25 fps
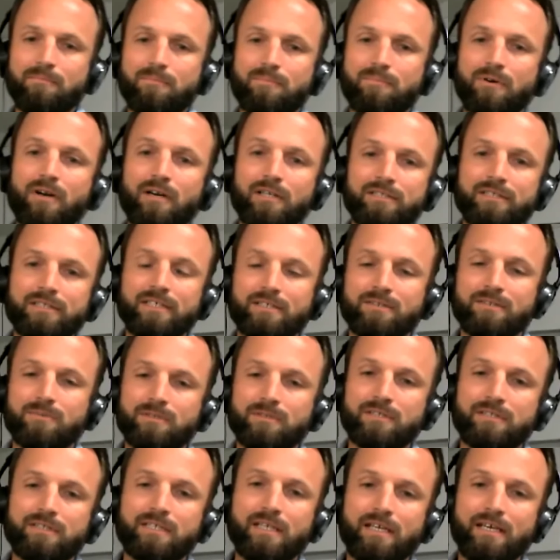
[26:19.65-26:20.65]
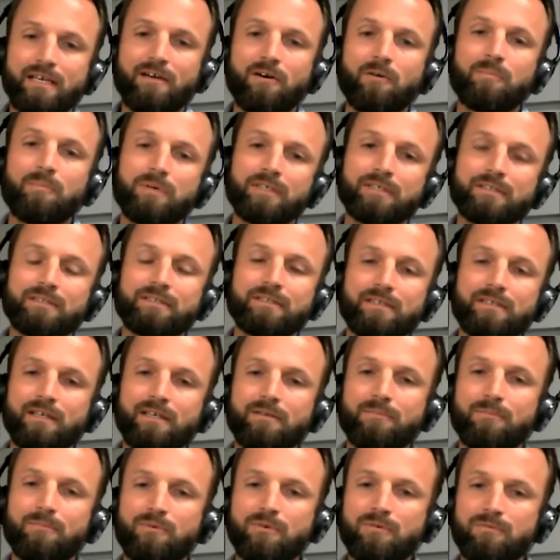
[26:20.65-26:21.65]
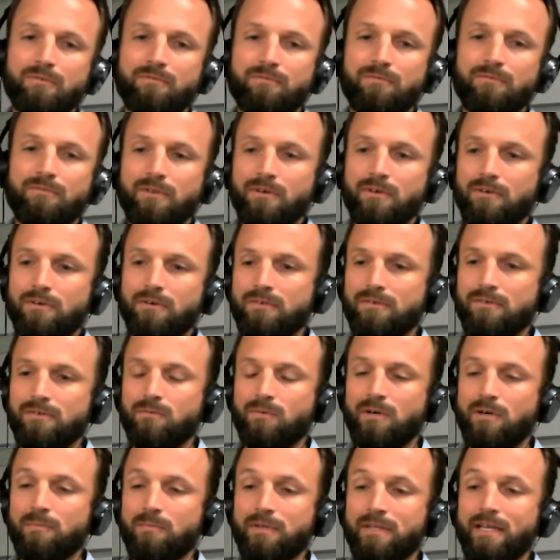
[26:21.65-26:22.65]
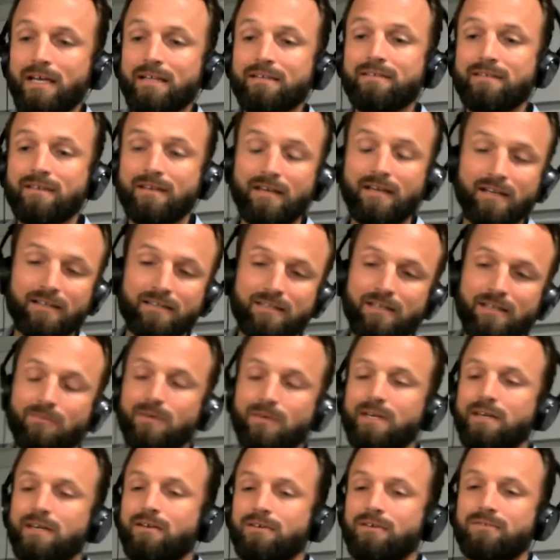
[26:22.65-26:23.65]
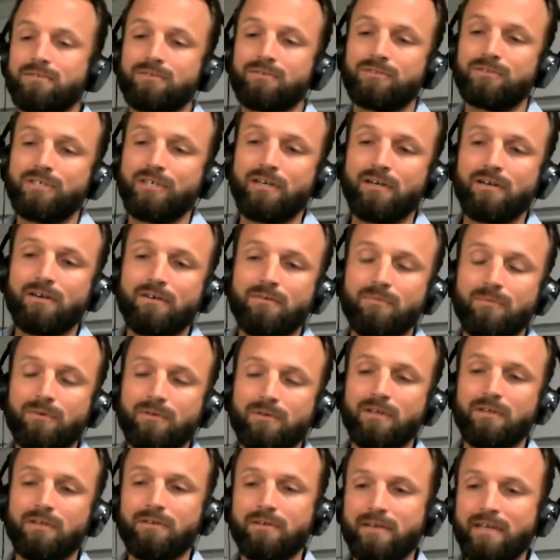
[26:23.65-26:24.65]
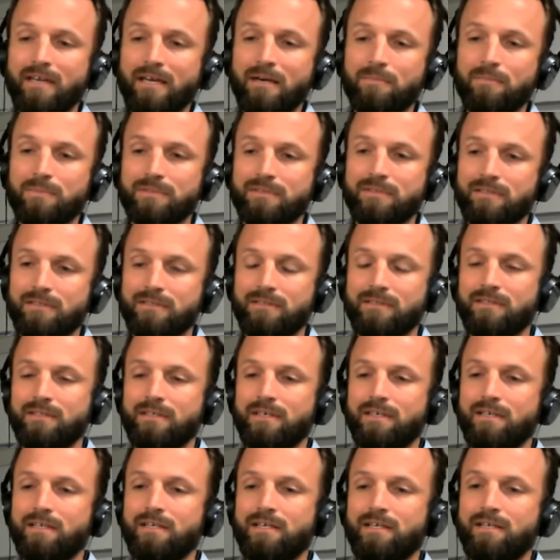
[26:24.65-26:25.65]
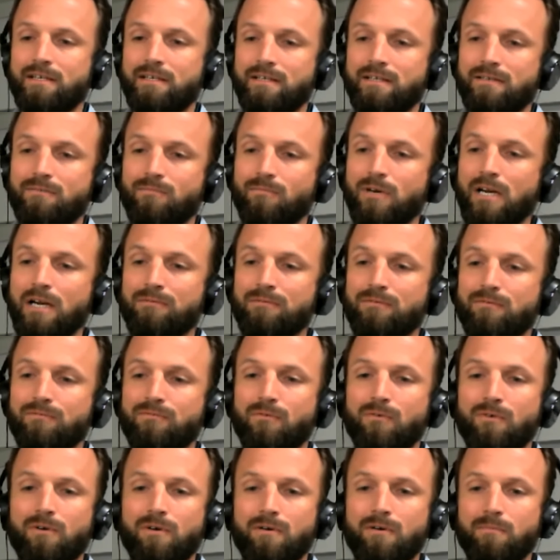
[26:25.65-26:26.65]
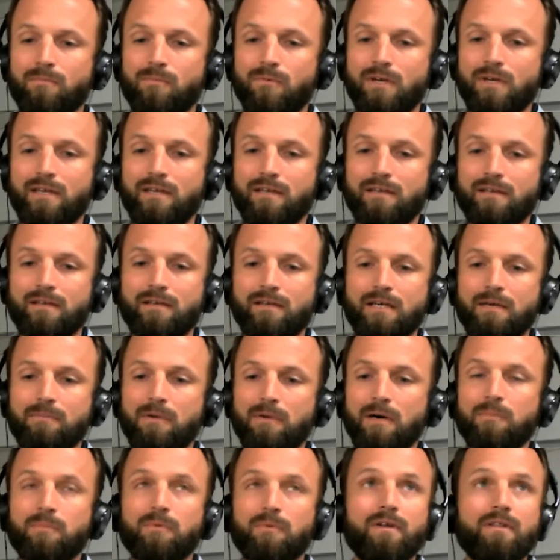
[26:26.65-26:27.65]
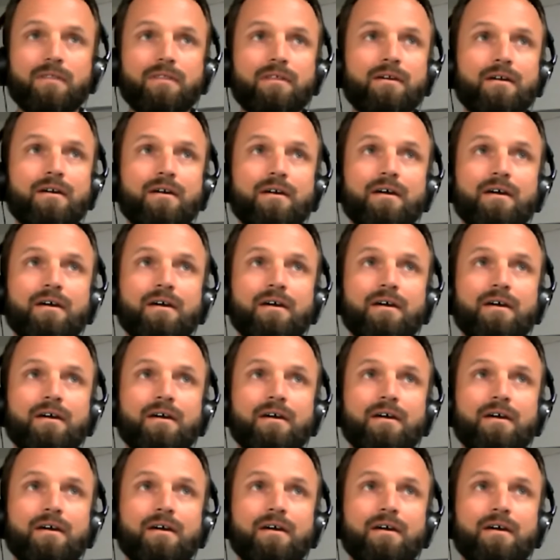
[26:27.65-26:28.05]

projects which is going to help us get approval for those as well but that's the kind of thing we can also share with other campuses and in, in, in, whatever forum we can come up with